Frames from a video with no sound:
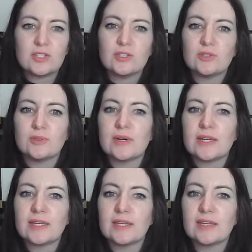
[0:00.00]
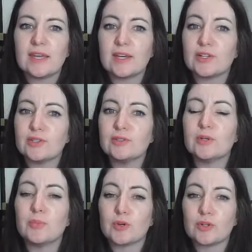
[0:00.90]
to include
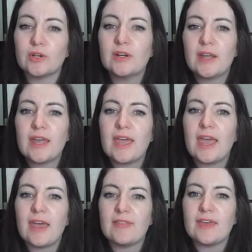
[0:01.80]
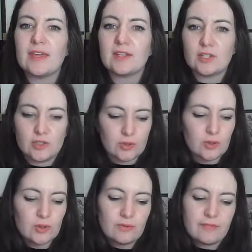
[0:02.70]
a border, and then
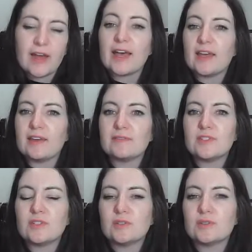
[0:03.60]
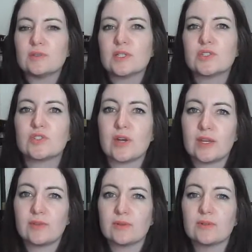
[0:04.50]
Ctrl+5 to
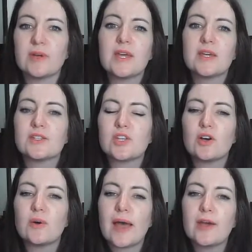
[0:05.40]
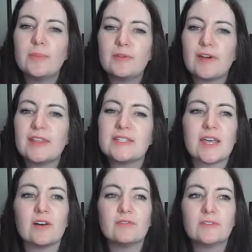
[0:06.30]
strike through. So I hope you find these
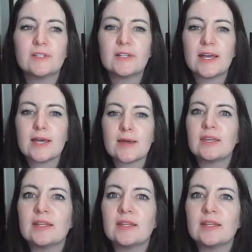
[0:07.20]
helpful.